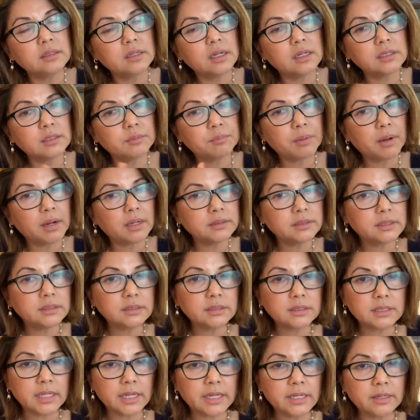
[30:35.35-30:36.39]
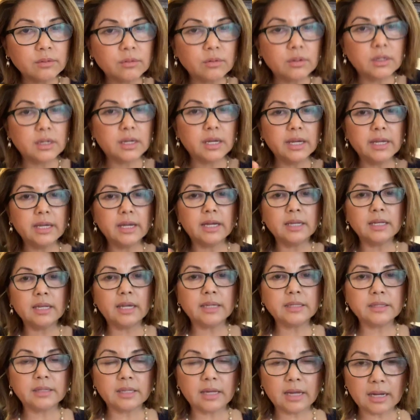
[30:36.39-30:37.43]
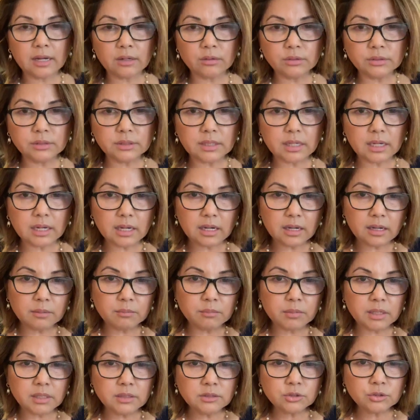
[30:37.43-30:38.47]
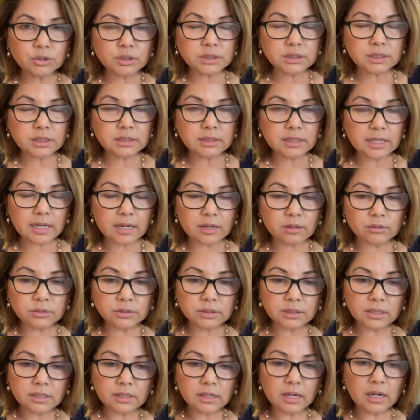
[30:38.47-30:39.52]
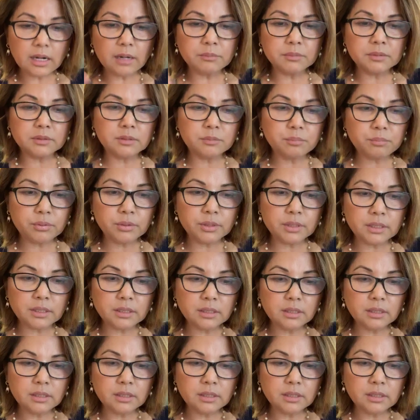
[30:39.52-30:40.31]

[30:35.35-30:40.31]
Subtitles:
A deposit is like, hey, I like the house, I'm interested in the house, I'm gonna put